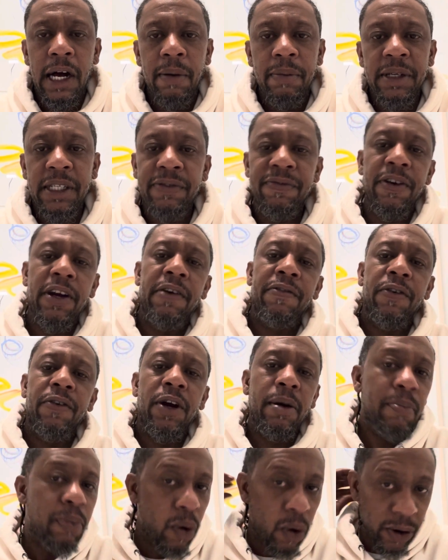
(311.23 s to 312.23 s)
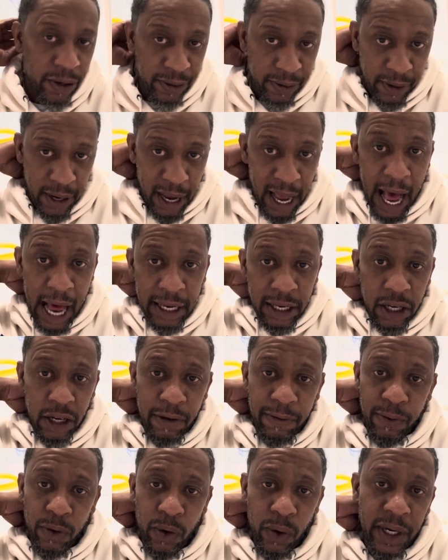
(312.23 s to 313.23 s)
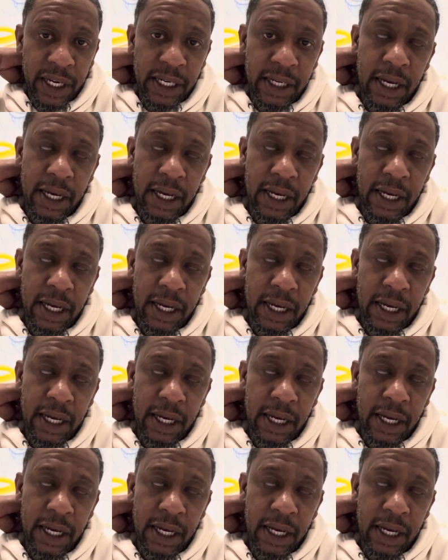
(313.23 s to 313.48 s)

is very, very important. I look for